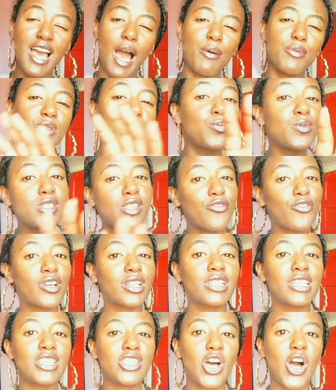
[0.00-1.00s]

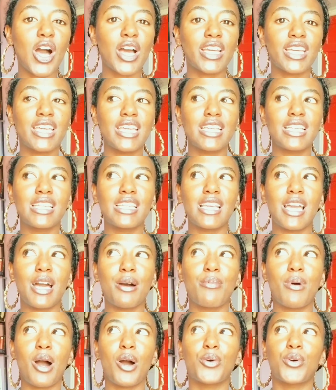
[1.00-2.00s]
specifically talking
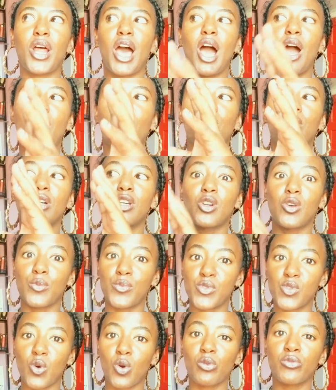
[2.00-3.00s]
about how it
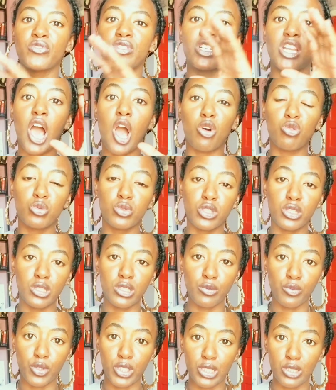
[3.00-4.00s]
absorbs and how
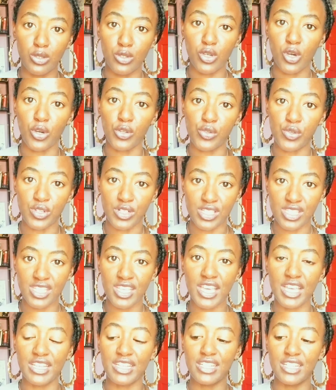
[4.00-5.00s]
it will look on your
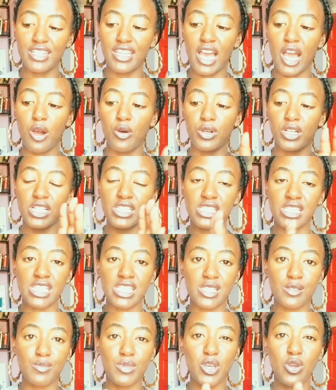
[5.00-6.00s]
skin. Now, can
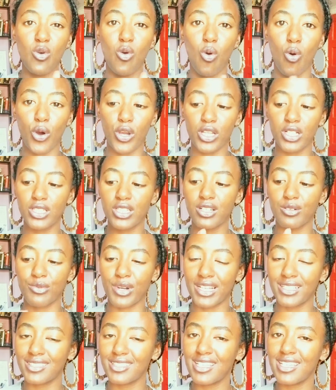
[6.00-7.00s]
this be oil
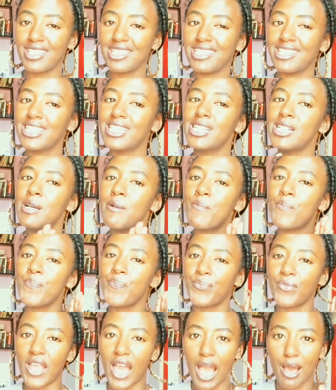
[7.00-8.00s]
correcting?
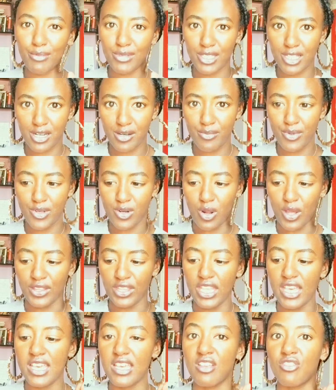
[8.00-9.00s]
I'm a little bit on
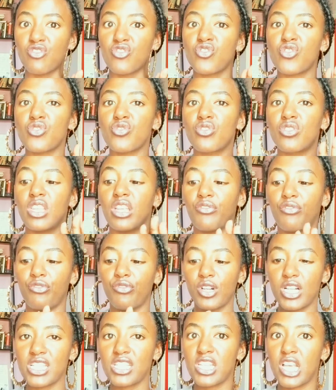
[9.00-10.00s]
the edge. The
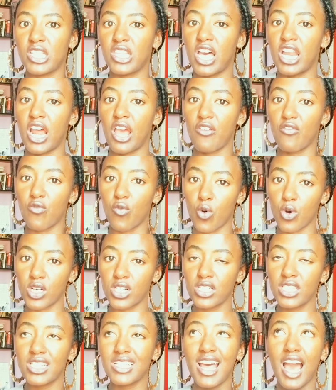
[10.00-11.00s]
first day that I've
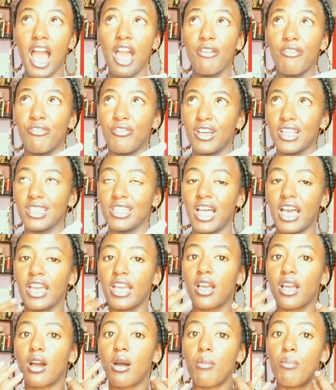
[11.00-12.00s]
worn it, I felt
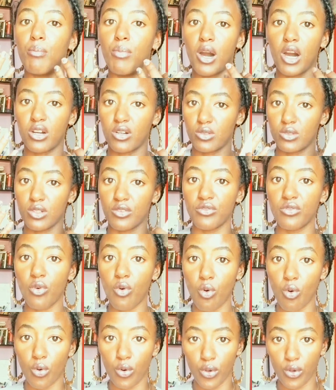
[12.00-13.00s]
like a bottle of
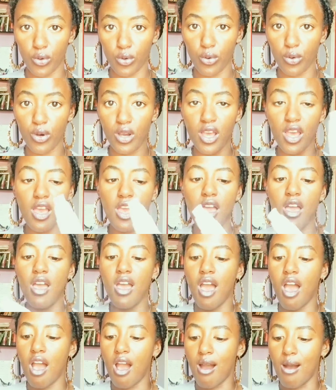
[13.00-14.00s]
oil.
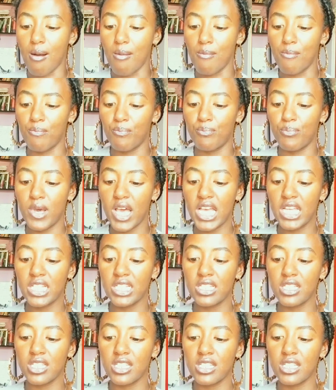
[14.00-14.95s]
But